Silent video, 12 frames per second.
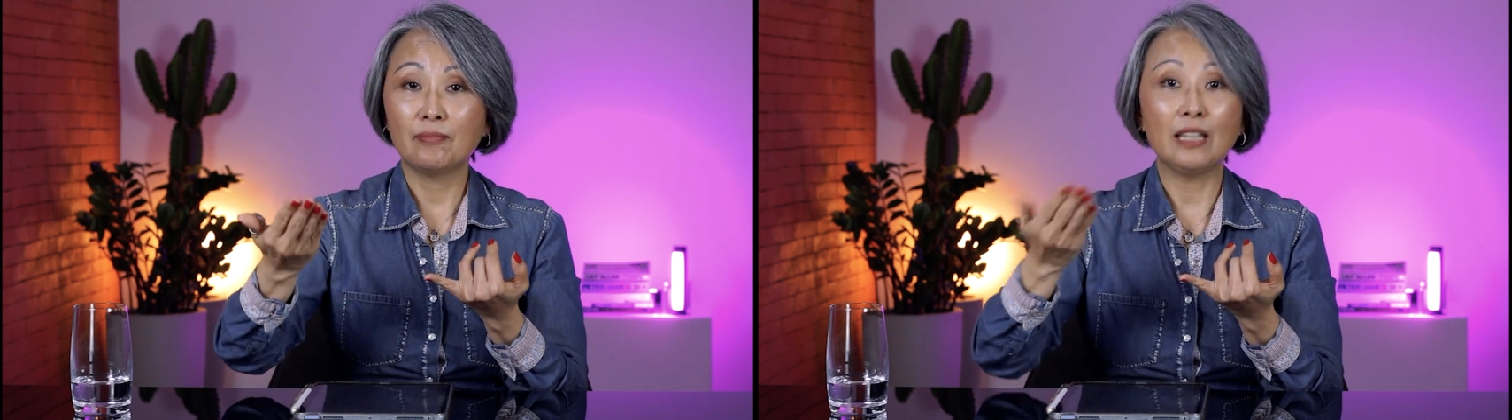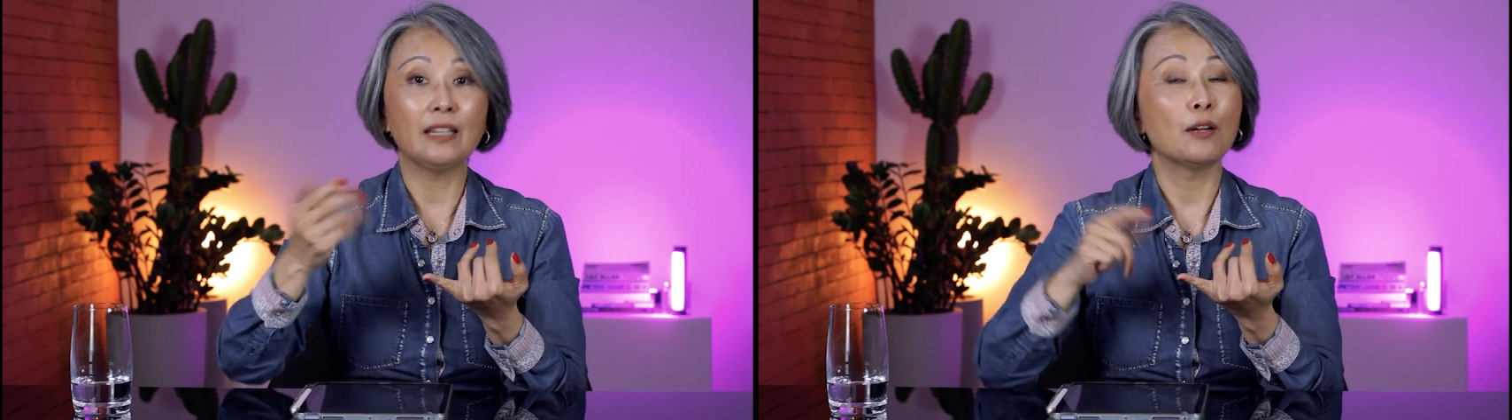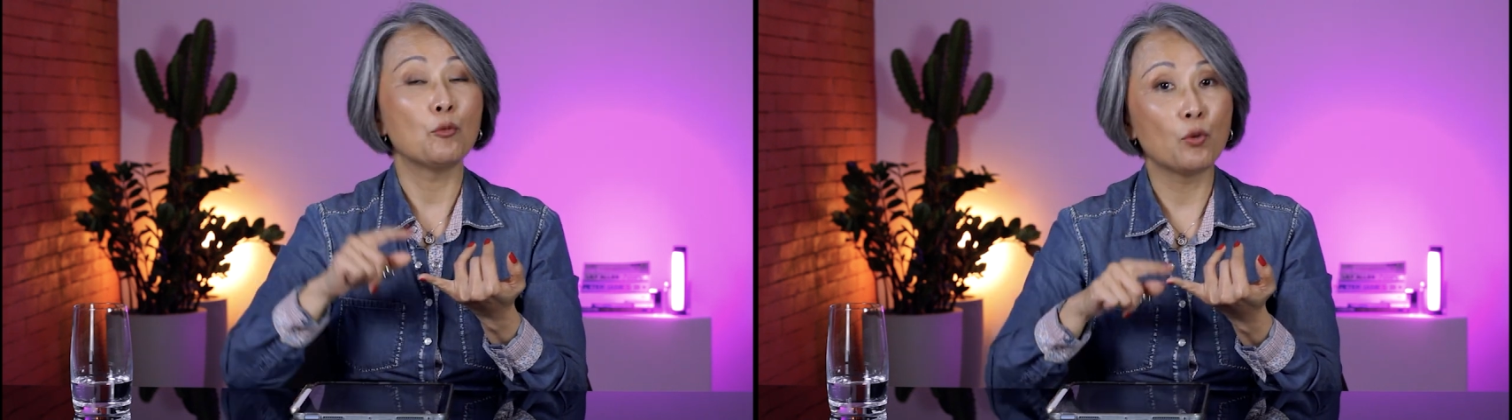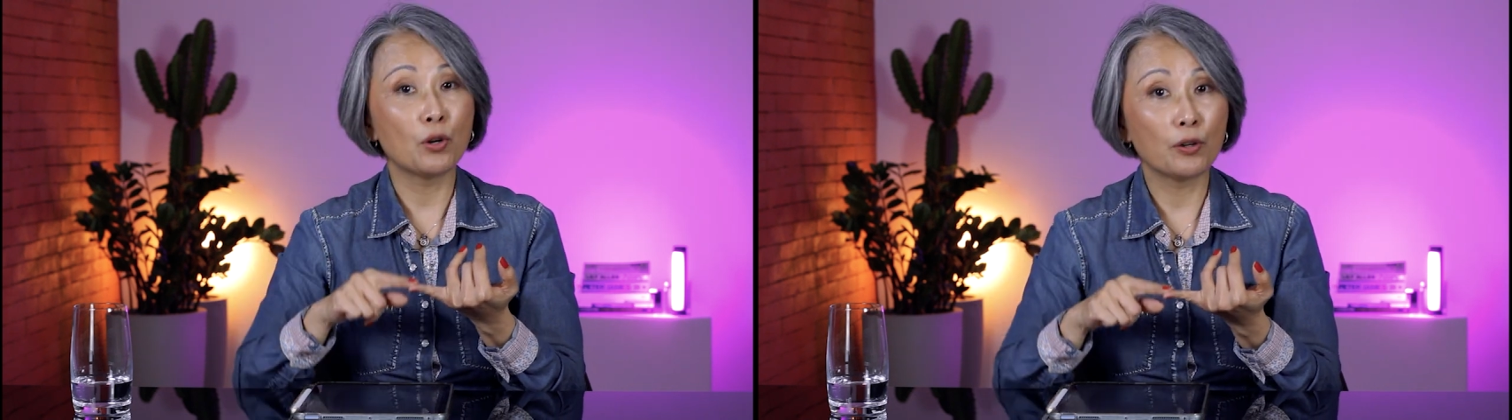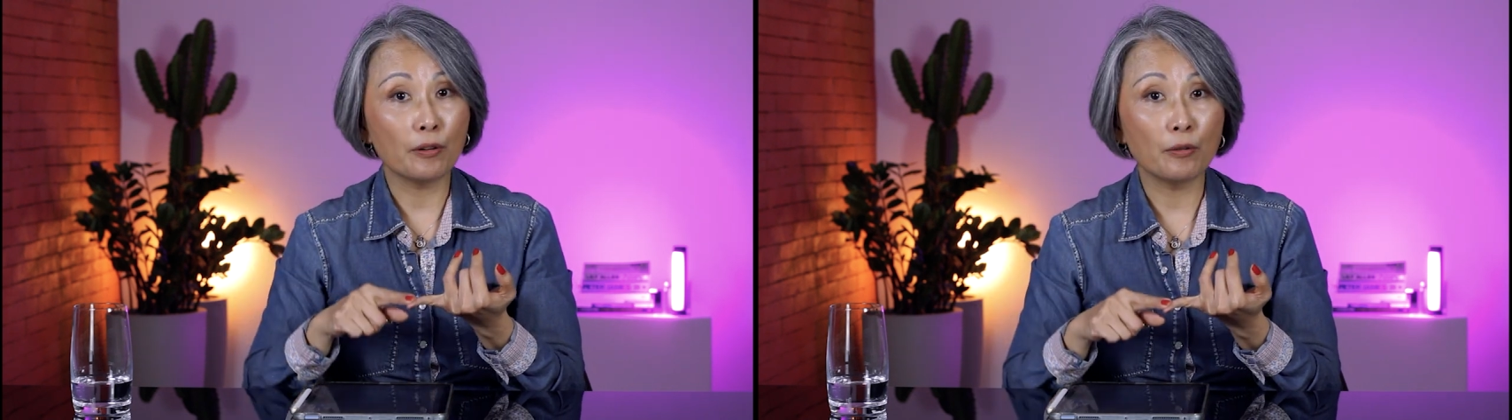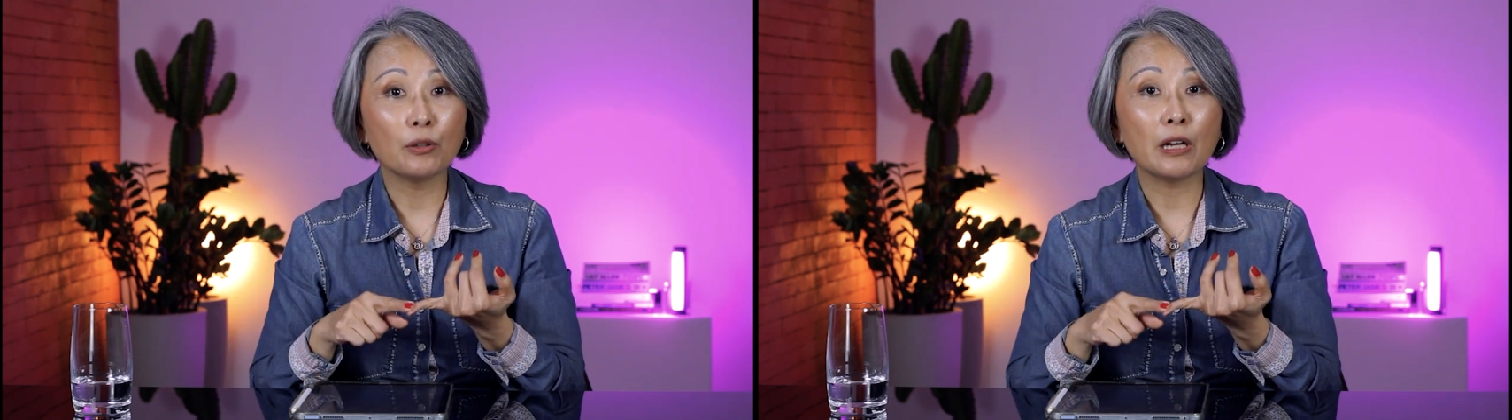in
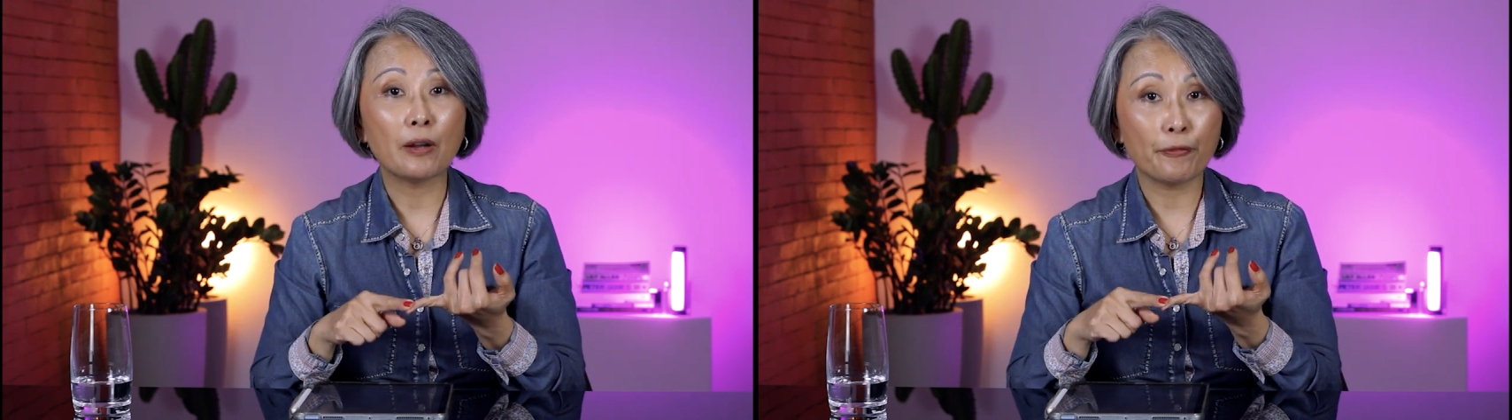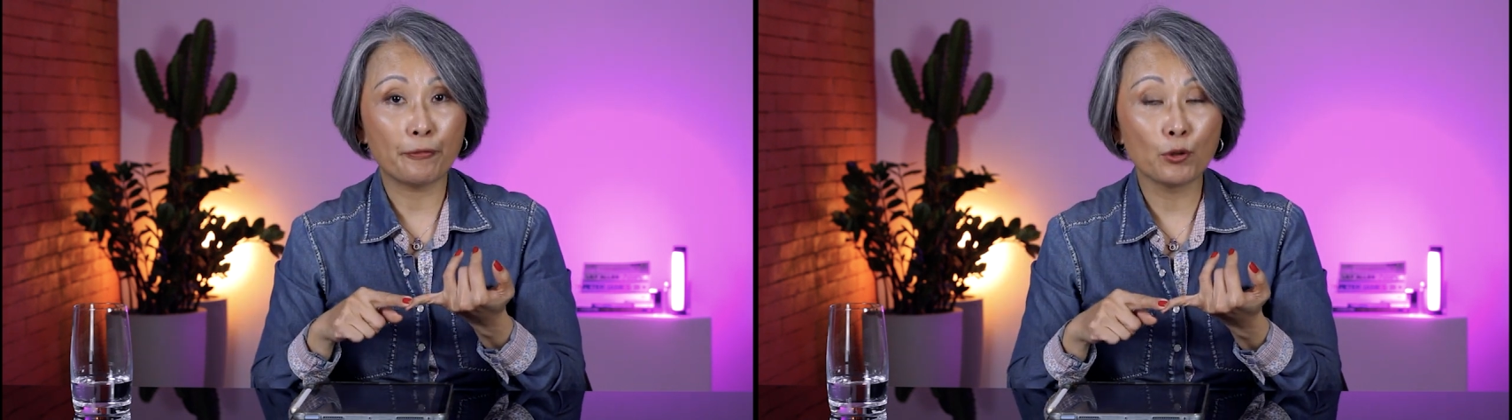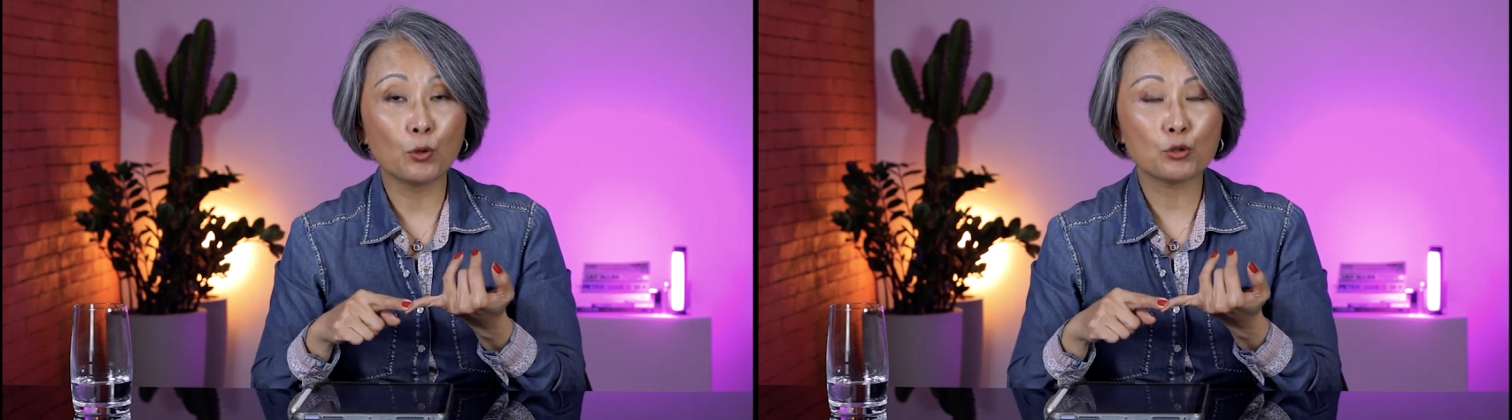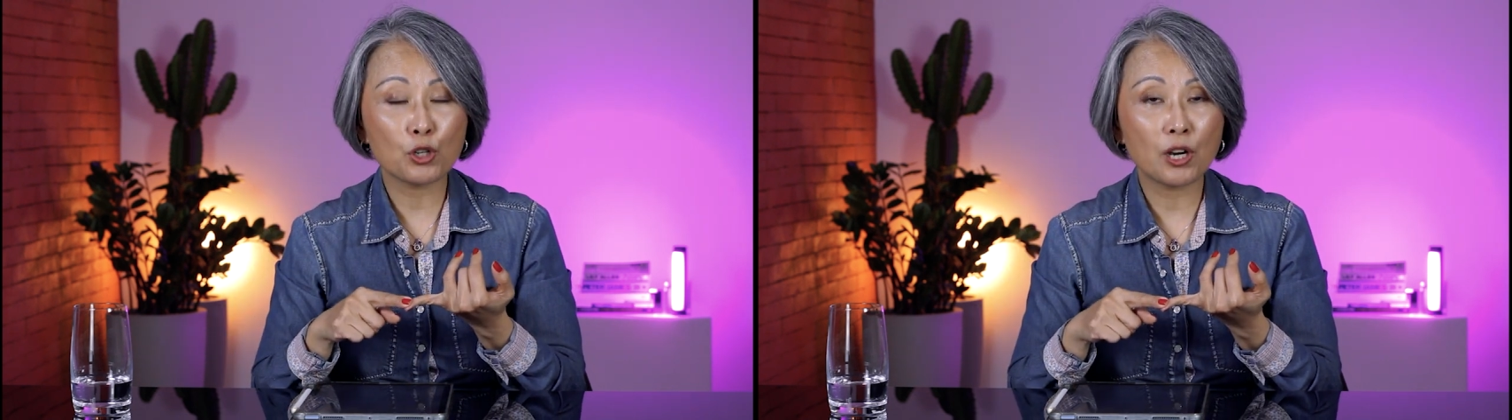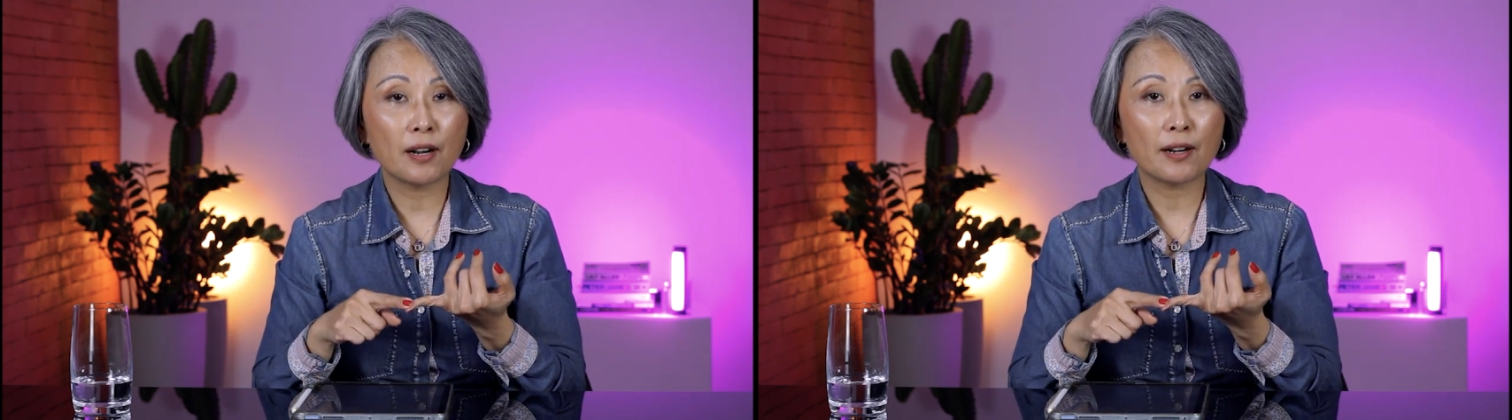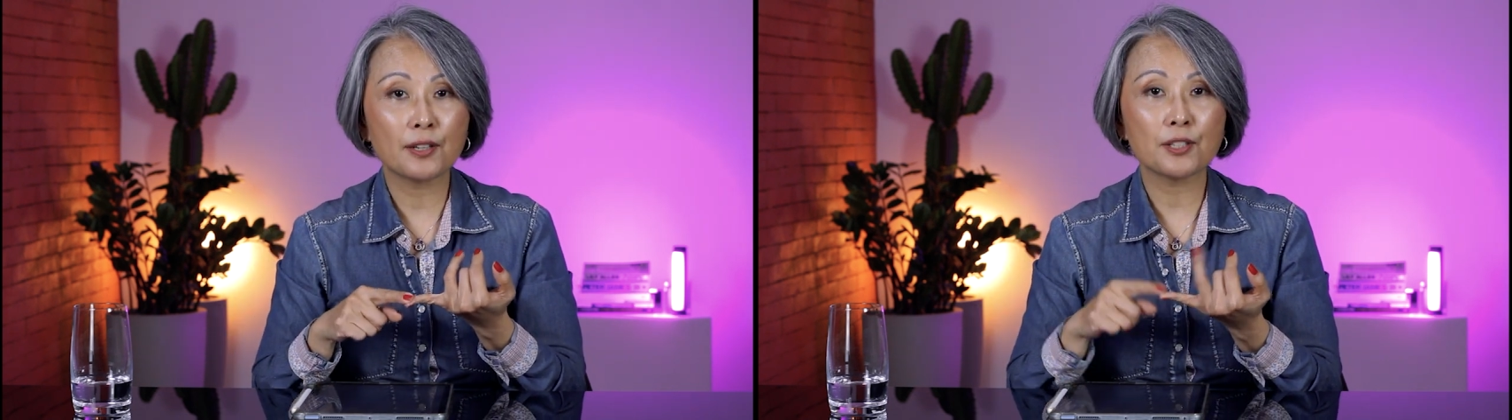a flow
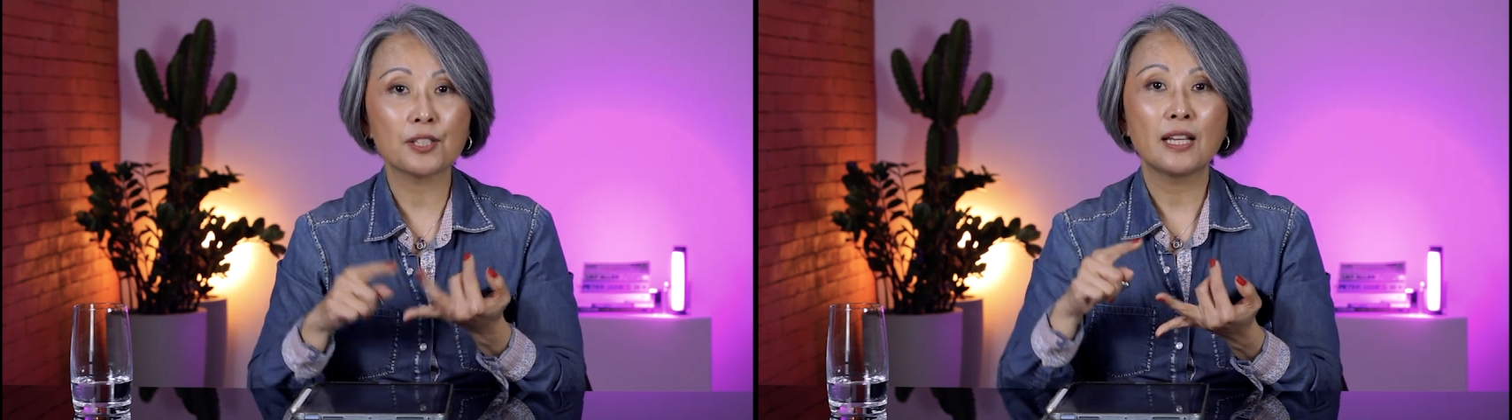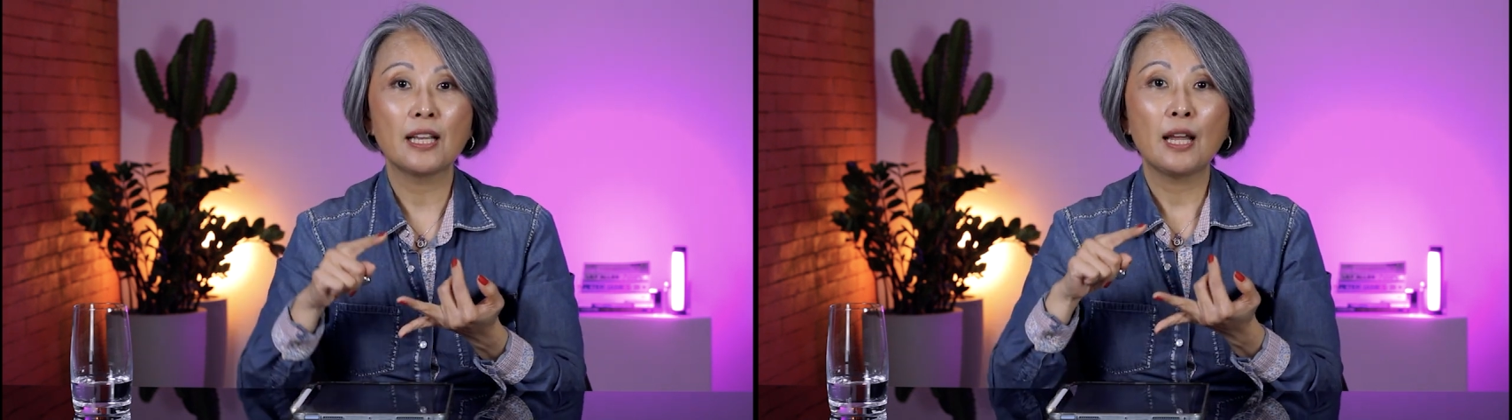chart,